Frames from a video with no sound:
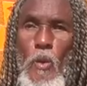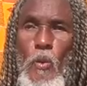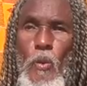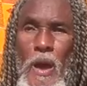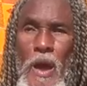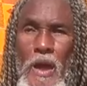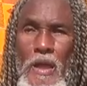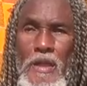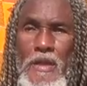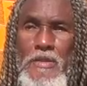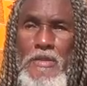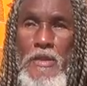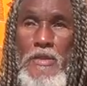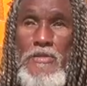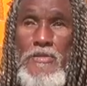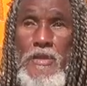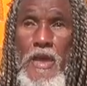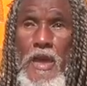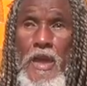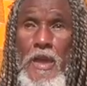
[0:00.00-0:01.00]
while at the
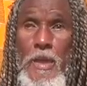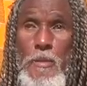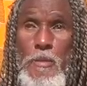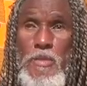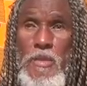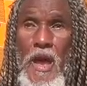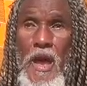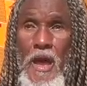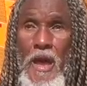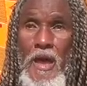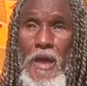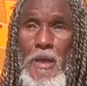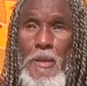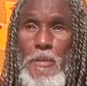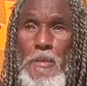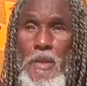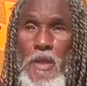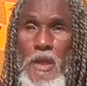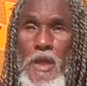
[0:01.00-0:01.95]
same time